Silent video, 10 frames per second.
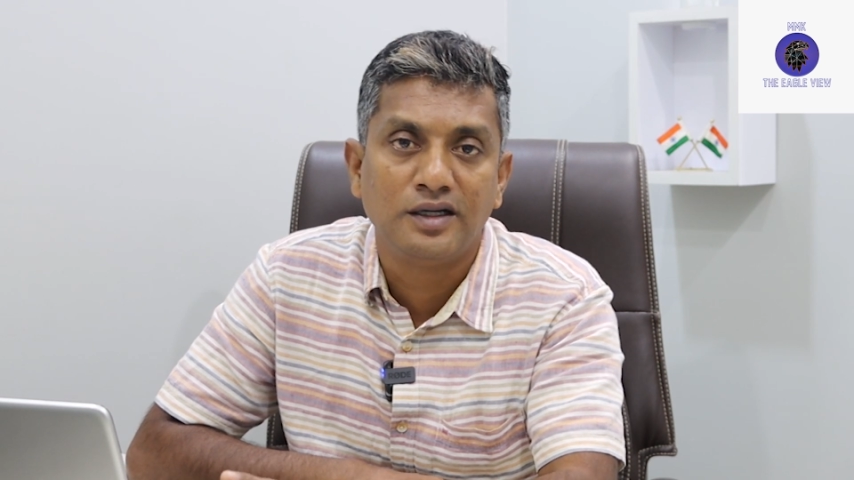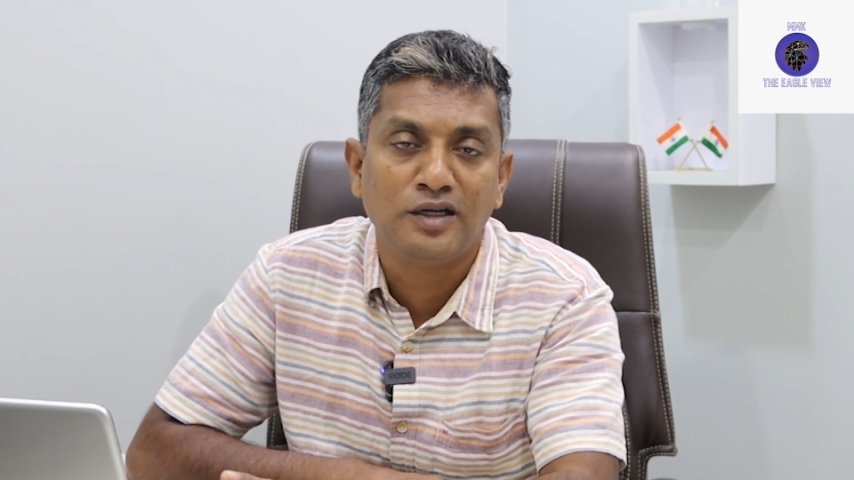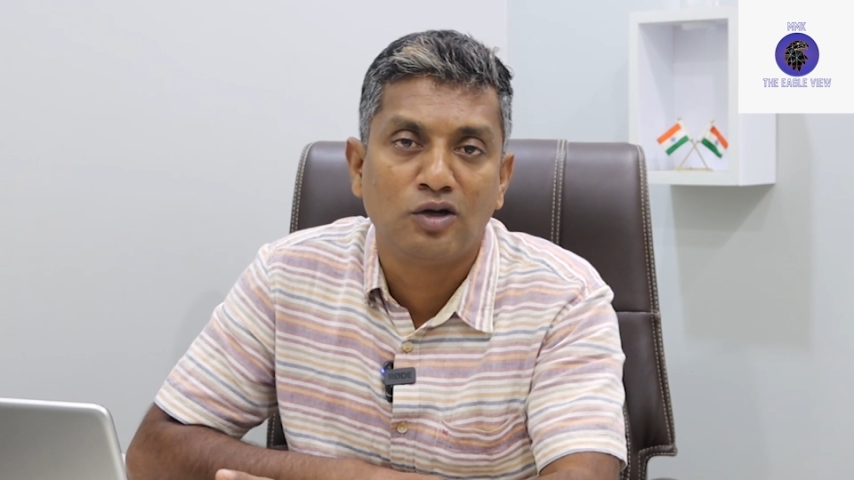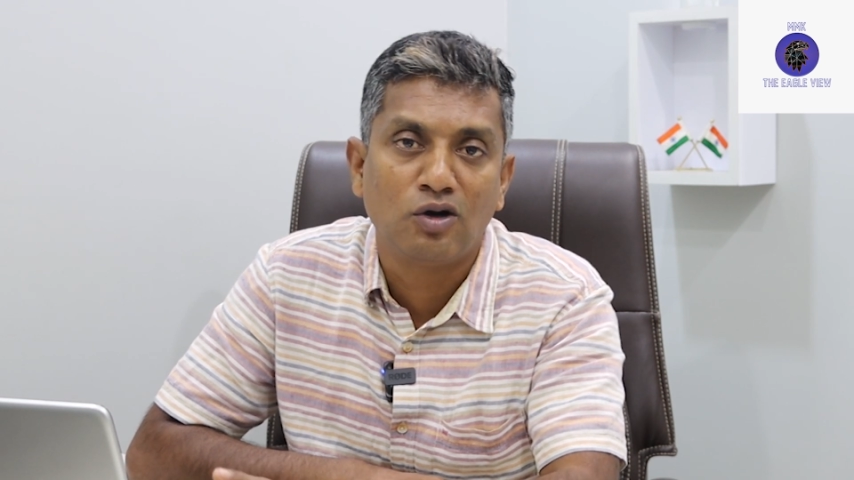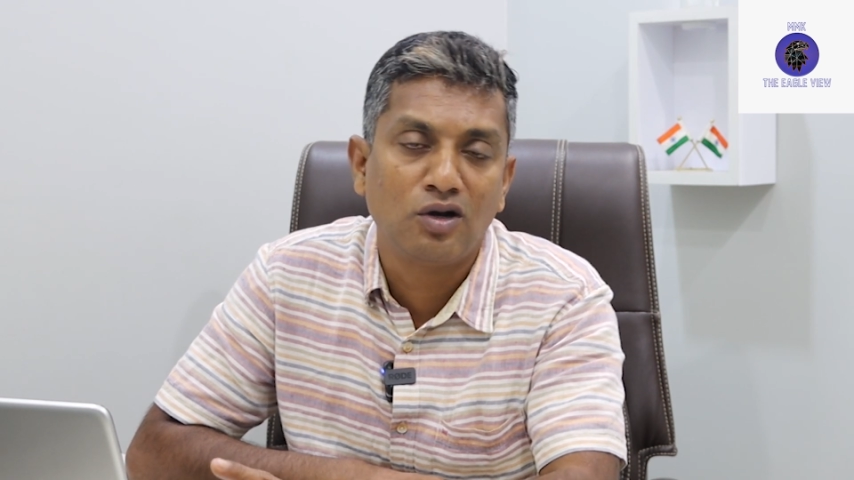
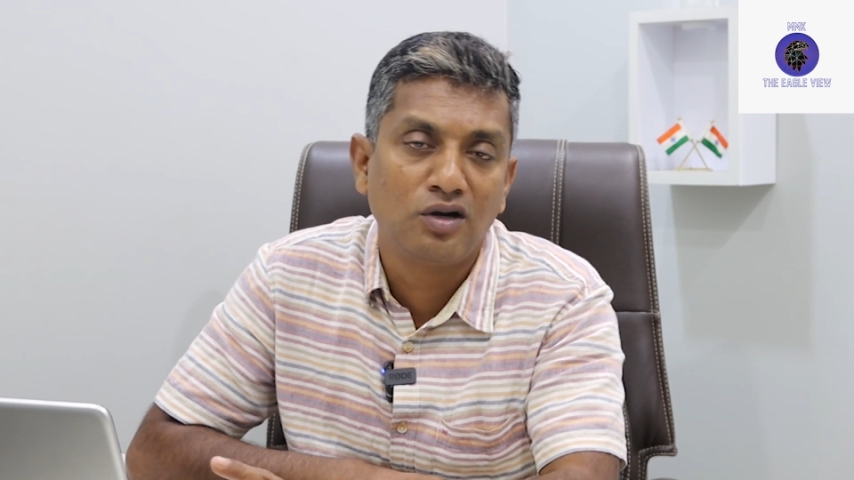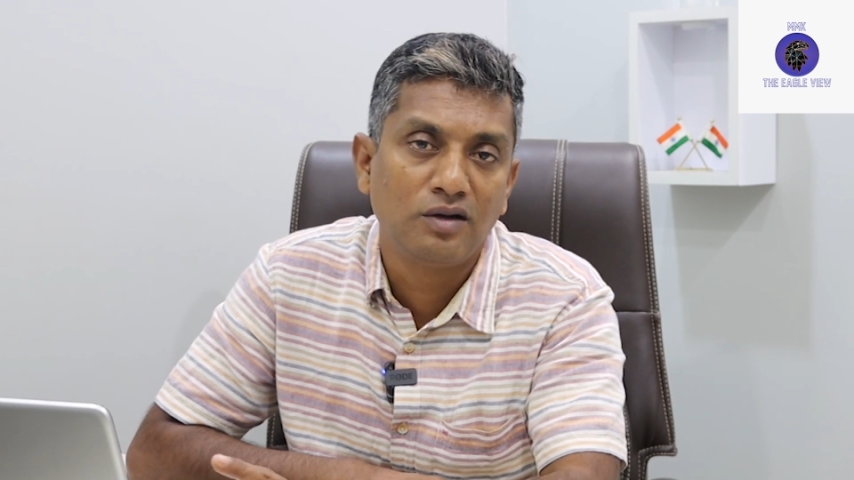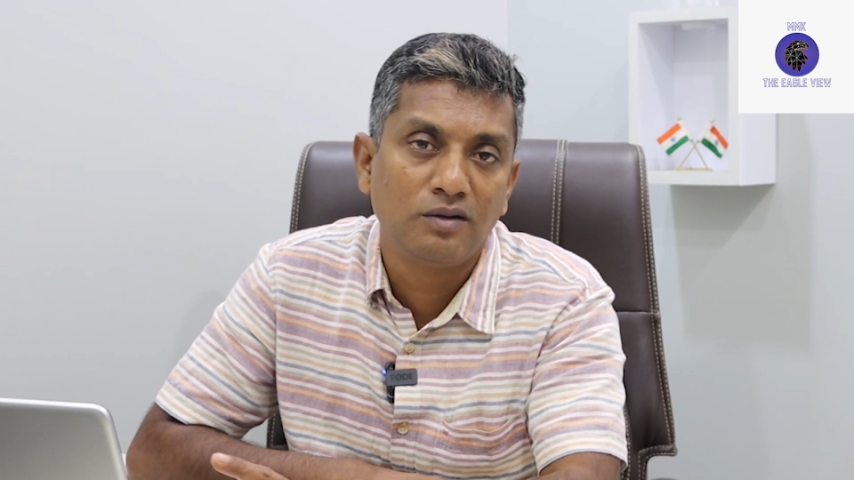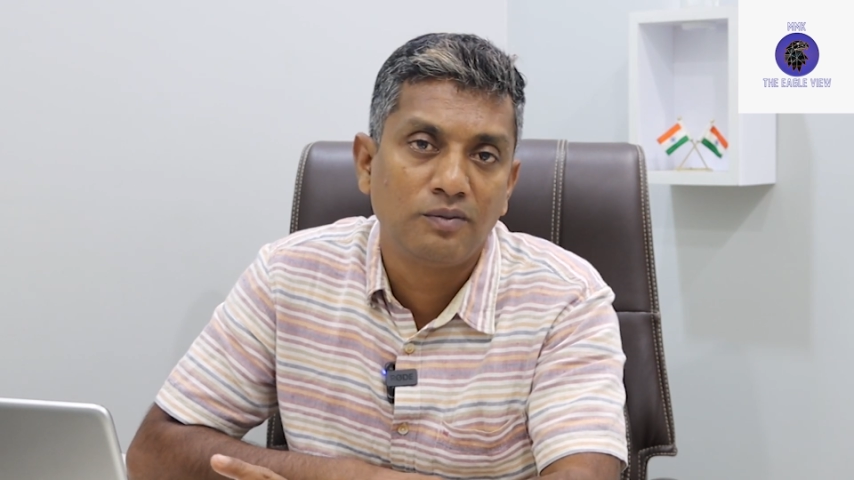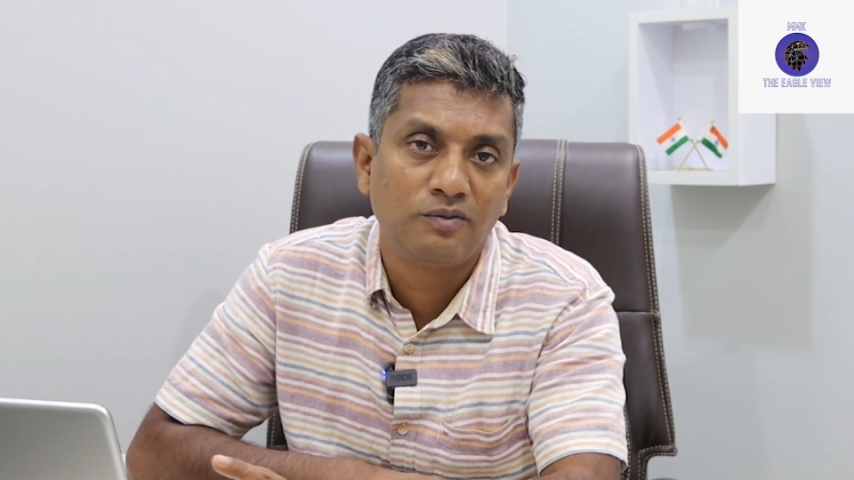in
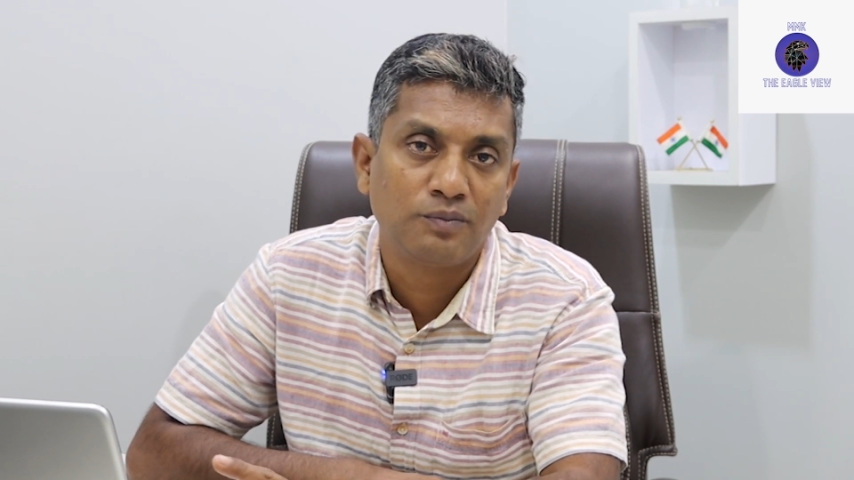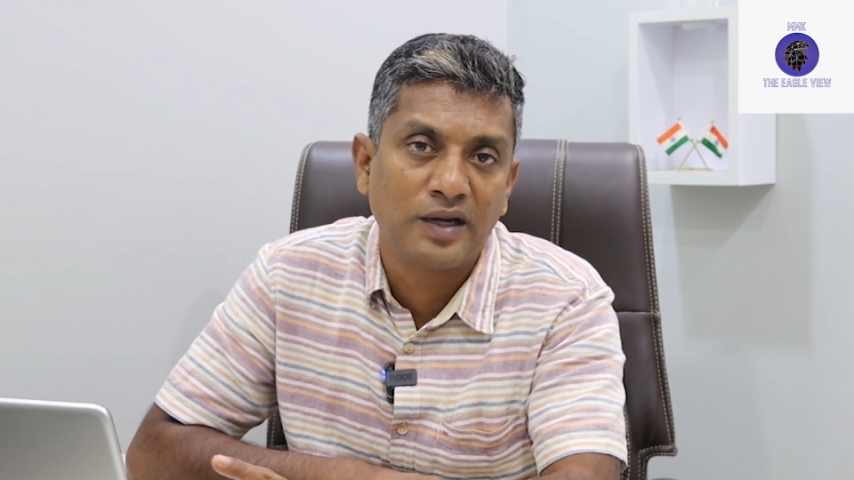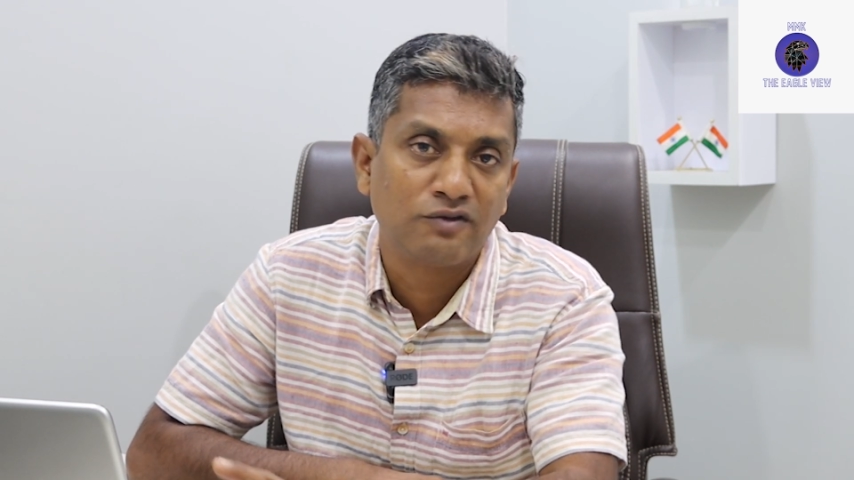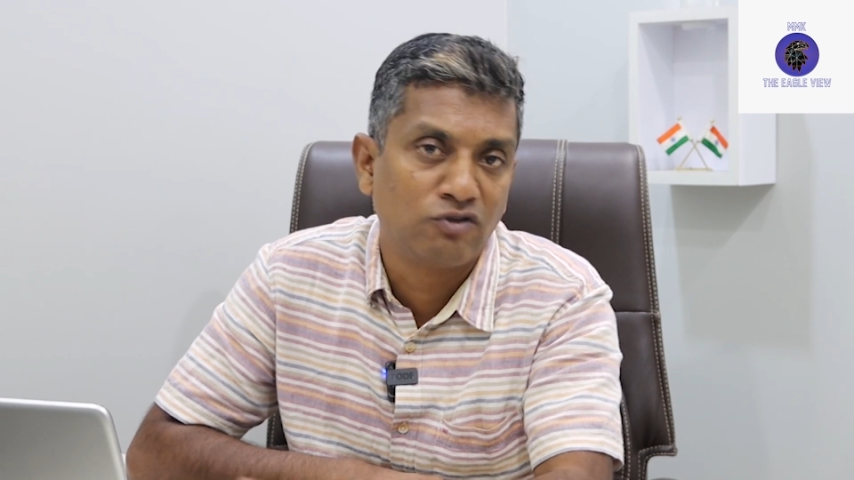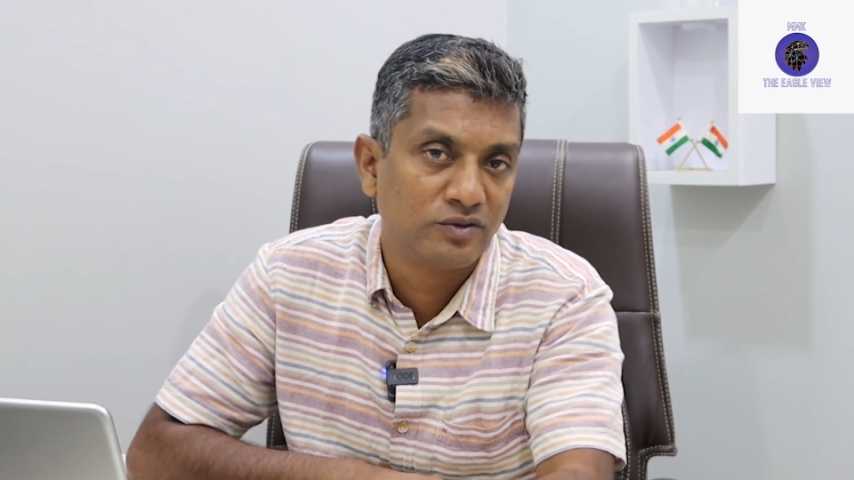all
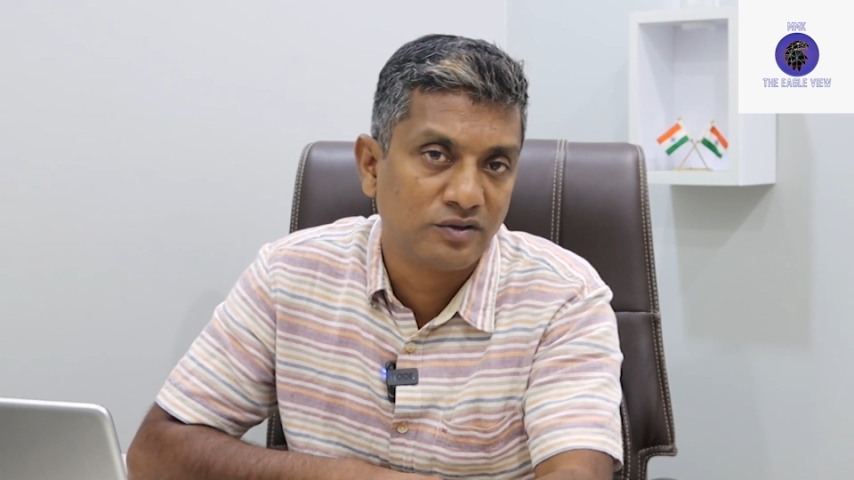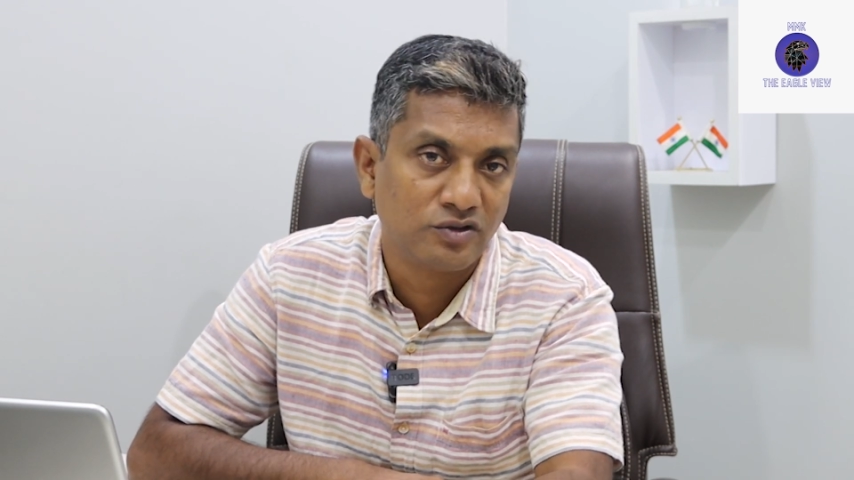platforms